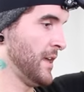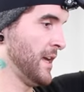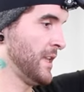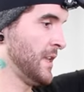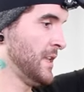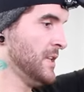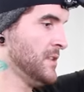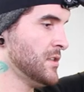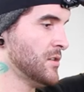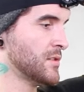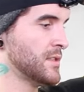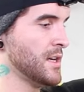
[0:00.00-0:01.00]
It's
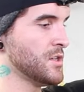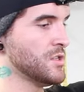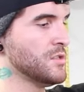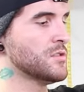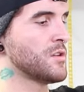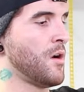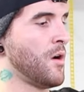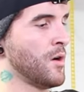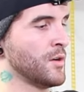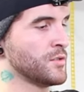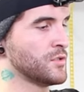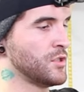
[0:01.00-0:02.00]
uh, it's really become
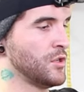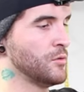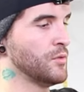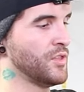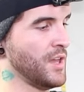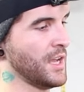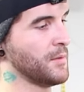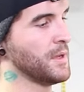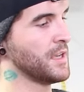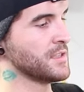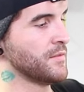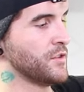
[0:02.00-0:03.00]
a lifesaver because I can't